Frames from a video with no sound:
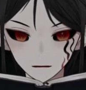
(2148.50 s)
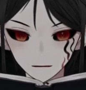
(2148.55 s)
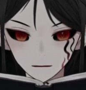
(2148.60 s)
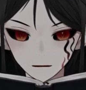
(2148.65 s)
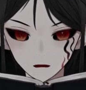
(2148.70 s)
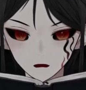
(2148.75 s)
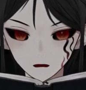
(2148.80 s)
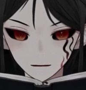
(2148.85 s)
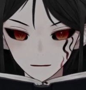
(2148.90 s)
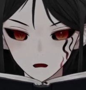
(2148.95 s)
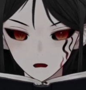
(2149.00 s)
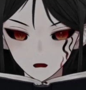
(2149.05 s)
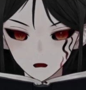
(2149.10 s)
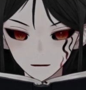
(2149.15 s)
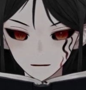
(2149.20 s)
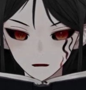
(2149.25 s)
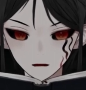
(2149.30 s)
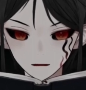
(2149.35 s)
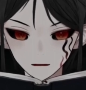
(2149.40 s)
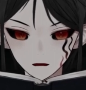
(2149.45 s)
But if I
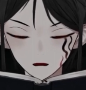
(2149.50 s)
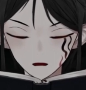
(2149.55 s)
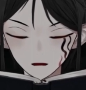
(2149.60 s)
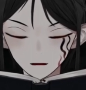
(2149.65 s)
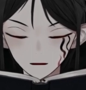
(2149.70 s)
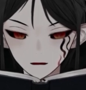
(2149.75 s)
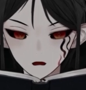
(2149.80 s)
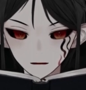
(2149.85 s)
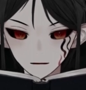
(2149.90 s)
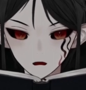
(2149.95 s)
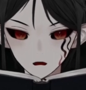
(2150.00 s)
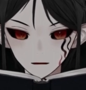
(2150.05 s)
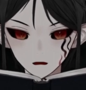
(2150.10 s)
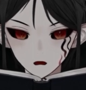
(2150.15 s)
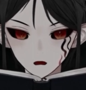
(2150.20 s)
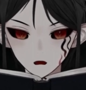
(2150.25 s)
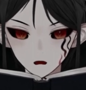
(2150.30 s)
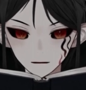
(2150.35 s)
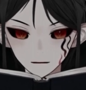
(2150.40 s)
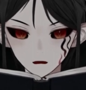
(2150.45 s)
ever think that maybe
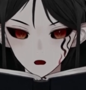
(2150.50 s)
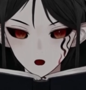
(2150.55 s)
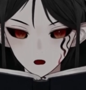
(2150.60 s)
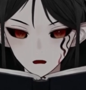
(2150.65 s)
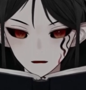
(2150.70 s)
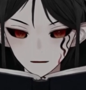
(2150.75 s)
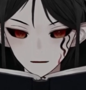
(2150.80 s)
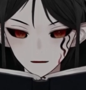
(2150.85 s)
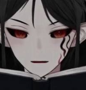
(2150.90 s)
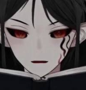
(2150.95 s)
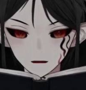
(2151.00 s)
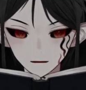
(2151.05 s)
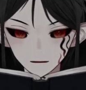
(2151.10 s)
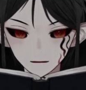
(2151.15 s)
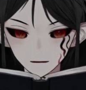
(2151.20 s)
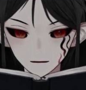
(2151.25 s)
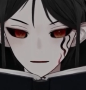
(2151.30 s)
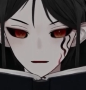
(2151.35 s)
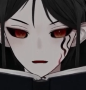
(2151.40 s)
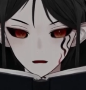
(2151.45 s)
I imagined
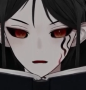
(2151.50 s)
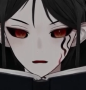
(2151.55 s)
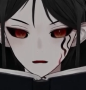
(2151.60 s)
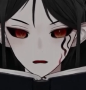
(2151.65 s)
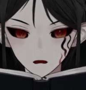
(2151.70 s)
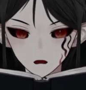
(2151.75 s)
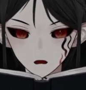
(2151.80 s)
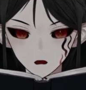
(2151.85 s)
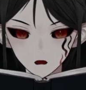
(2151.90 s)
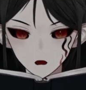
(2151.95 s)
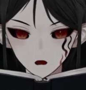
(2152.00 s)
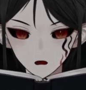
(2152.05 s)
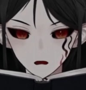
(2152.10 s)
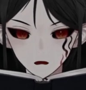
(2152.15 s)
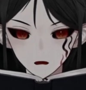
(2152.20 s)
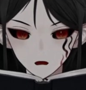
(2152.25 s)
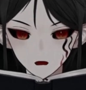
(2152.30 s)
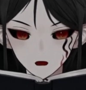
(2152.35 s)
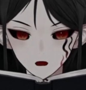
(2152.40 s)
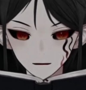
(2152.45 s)
it,
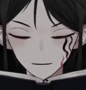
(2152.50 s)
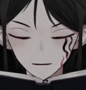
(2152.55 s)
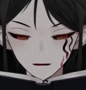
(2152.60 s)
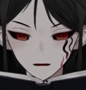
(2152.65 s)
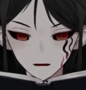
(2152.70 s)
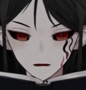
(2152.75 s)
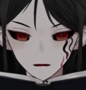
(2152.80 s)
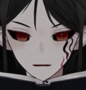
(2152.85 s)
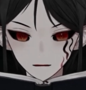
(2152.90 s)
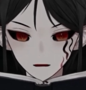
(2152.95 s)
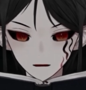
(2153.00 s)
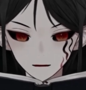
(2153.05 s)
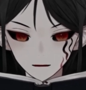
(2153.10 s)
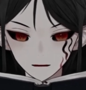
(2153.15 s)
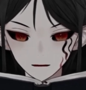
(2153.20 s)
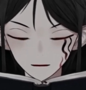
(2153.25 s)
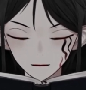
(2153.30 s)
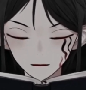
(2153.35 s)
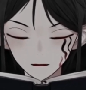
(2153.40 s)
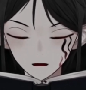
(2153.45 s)
all I have to do is
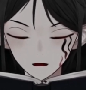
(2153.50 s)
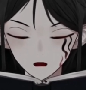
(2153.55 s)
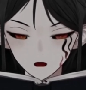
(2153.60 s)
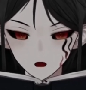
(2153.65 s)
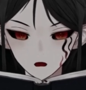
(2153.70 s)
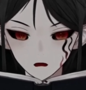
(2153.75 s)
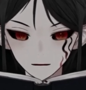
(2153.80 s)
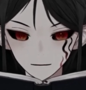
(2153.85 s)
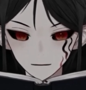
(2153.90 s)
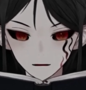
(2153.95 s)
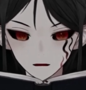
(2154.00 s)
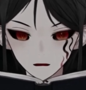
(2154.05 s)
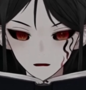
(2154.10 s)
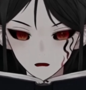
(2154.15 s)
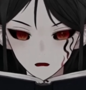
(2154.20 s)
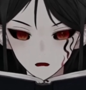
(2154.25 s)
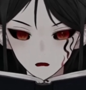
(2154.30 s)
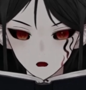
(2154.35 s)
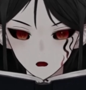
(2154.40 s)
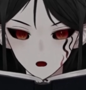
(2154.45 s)
listen carefully
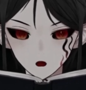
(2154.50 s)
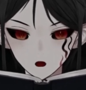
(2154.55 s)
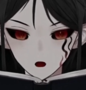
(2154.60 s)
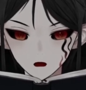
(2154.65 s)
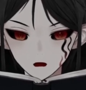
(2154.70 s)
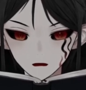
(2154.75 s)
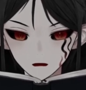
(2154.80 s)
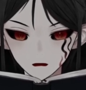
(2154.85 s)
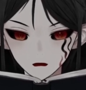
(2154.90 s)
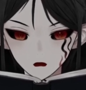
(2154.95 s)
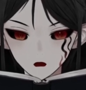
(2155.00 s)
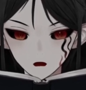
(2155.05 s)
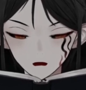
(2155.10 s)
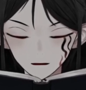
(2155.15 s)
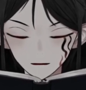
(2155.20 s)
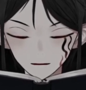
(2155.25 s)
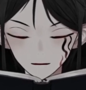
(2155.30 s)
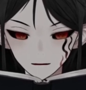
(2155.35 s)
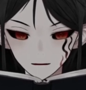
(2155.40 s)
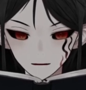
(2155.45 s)
on quiet
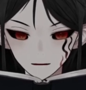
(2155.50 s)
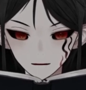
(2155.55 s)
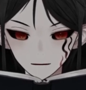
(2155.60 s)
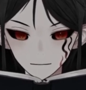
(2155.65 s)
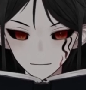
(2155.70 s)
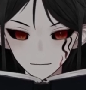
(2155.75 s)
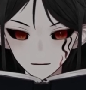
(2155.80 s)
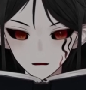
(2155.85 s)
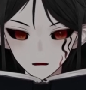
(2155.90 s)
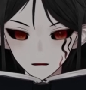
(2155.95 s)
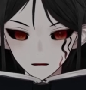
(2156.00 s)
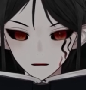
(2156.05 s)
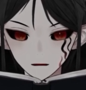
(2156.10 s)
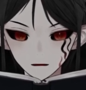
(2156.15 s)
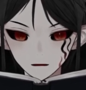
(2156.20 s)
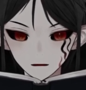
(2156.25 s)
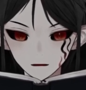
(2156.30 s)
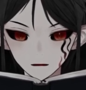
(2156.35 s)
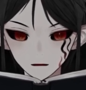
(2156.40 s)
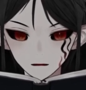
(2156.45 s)
nights.
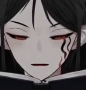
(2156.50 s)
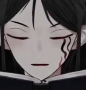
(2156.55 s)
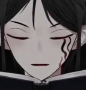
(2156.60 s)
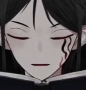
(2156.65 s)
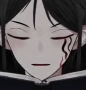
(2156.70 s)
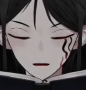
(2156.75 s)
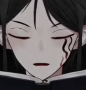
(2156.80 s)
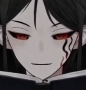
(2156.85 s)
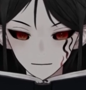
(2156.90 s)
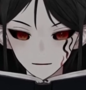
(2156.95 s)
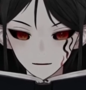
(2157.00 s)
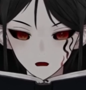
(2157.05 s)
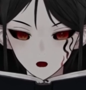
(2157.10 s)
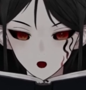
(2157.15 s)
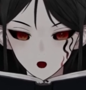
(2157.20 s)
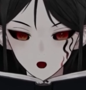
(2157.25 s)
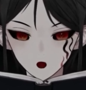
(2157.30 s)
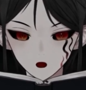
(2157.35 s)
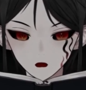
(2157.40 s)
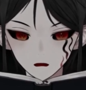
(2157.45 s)

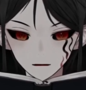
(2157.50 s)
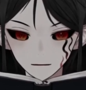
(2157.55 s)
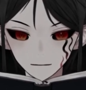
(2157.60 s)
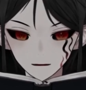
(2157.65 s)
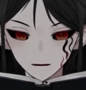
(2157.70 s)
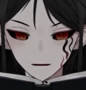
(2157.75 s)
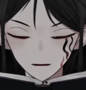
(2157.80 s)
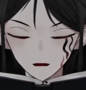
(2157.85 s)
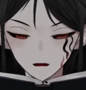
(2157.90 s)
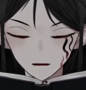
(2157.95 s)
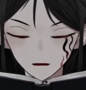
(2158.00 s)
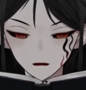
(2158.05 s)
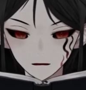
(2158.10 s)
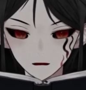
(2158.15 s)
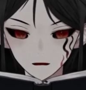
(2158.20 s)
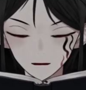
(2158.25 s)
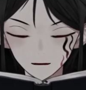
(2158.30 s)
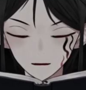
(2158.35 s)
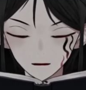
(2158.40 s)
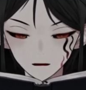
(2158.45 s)
Sometimes, if you
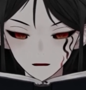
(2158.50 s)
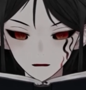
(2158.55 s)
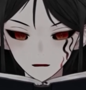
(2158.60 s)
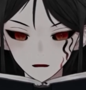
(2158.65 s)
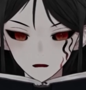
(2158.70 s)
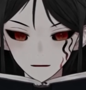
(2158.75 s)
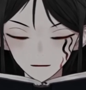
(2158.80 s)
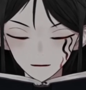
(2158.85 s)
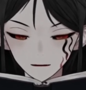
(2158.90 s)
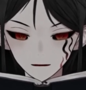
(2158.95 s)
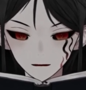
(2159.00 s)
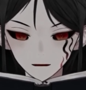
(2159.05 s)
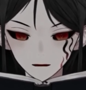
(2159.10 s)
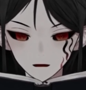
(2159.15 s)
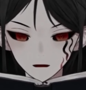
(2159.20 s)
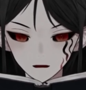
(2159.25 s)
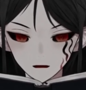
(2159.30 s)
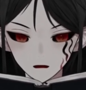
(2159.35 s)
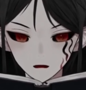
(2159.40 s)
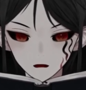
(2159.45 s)
listen closely,
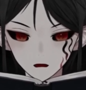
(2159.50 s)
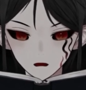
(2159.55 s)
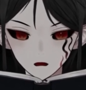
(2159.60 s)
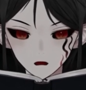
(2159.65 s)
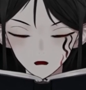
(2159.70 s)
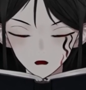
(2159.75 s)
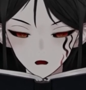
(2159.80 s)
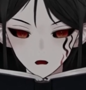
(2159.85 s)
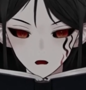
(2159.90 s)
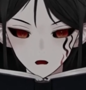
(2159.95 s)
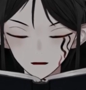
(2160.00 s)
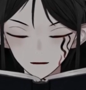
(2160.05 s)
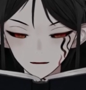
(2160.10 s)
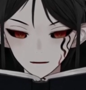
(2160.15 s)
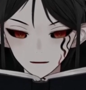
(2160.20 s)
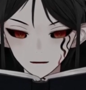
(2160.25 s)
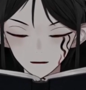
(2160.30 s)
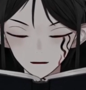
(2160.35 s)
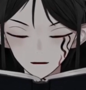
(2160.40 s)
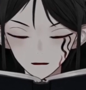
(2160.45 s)
you
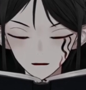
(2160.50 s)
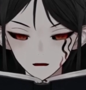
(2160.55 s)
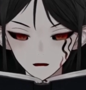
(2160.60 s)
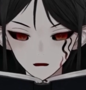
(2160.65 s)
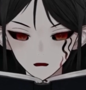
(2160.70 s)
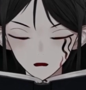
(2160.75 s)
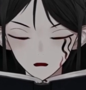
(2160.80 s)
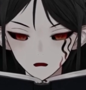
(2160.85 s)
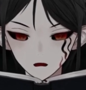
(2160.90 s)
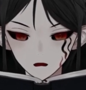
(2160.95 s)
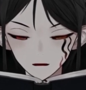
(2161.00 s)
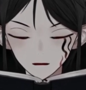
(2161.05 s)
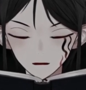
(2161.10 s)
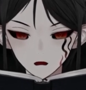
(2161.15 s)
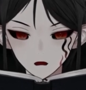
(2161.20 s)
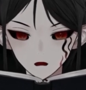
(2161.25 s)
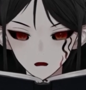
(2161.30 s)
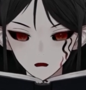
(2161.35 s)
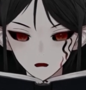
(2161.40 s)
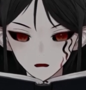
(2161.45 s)
still hear
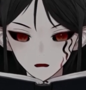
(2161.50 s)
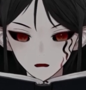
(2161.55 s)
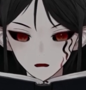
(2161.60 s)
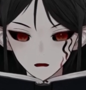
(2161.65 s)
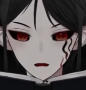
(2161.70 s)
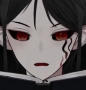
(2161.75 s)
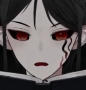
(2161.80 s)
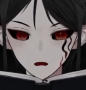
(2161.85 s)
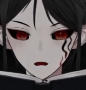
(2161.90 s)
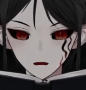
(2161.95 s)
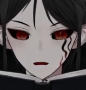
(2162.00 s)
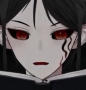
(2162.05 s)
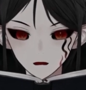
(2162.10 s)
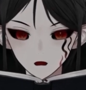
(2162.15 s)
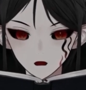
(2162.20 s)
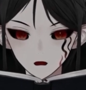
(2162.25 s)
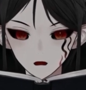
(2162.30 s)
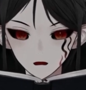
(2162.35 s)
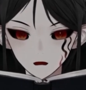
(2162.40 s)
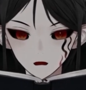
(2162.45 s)
the
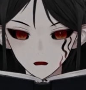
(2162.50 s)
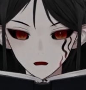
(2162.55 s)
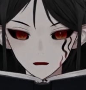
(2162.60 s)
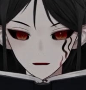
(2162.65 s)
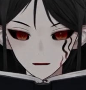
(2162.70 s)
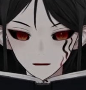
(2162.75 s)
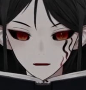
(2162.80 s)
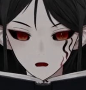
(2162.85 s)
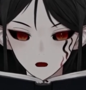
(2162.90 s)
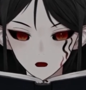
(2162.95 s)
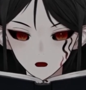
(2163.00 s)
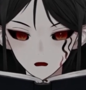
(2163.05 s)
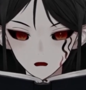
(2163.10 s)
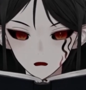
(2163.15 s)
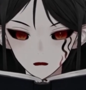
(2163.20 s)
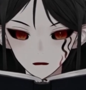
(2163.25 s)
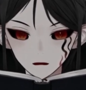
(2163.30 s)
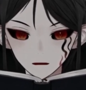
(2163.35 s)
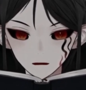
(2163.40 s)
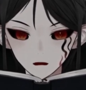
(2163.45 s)
clank and
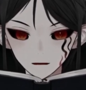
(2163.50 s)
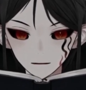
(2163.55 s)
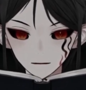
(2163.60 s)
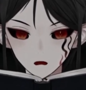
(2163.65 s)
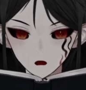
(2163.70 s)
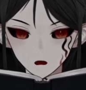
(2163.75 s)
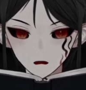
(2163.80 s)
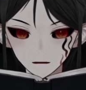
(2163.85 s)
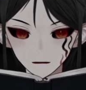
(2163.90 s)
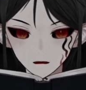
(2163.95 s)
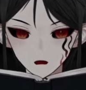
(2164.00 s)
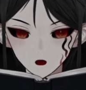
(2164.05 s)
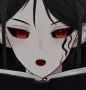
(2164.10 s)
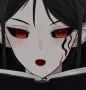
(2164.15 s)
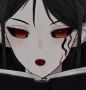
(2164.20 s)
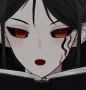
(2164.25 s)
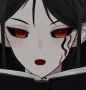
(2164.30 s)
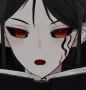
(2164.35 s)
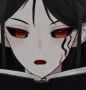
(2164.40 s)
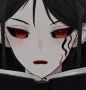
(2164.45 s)
jangle of old
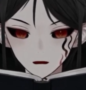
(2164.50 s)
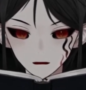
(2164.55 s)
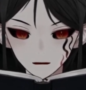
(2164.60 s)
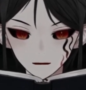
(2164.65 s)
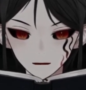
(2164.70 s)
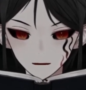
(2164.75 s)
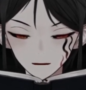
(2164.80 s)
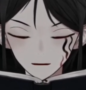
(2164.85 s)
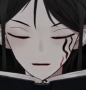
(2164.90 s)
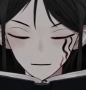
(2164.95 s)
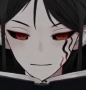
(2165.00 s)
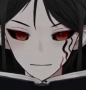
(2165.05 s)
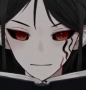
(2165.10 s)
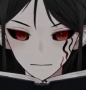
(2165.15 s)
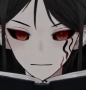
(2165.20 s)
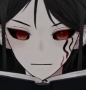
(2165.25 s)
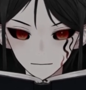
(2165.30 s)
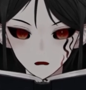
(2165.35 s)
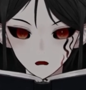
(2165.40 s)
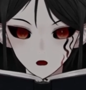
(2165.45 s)
cans
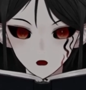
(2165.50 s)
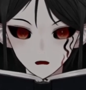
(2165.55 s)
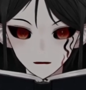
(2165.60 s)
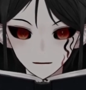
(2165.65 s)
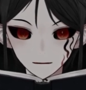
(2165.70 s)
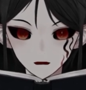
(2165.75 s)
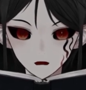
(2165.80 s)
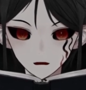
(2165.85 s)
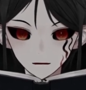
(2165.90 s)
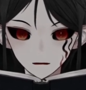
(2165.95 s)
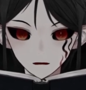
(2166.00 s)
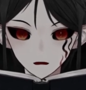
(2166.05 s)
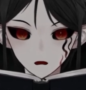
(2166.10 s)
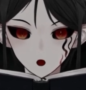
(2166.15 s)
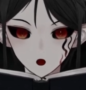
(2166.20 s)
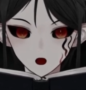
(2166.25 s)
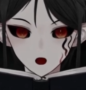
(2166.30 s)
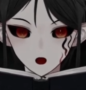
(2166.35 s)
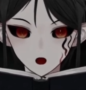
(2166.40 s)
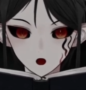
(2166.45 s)
as they
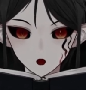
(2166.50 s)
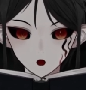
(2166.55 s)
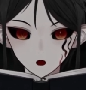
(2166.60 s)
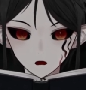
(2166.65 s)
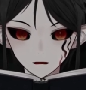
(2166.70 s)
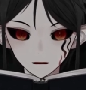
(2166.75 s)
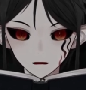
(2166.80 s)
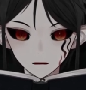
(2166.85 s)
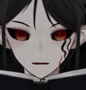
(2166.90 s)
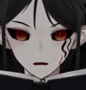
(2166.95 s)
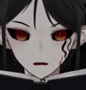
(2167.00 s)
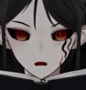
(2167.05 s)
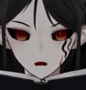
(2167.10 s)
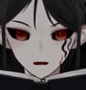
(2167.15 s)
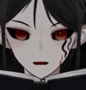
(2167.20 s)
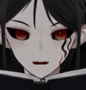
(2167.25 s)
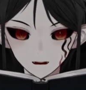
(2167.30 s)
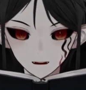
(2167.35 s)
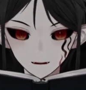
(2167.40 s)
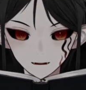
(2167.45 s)
blow in the
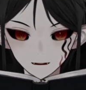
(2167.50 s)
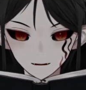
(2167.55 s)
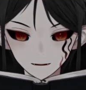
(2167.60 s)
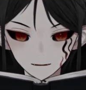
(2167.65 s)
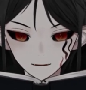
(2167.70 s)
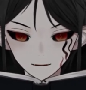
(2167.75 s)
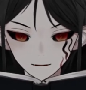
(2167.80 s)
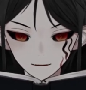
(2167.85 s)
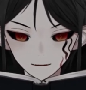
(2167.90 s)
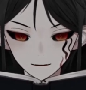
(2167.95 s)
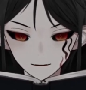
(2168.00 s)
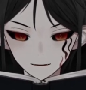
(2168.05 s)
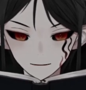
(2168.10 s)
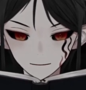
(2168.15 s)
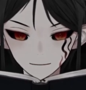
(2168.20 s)
breeze.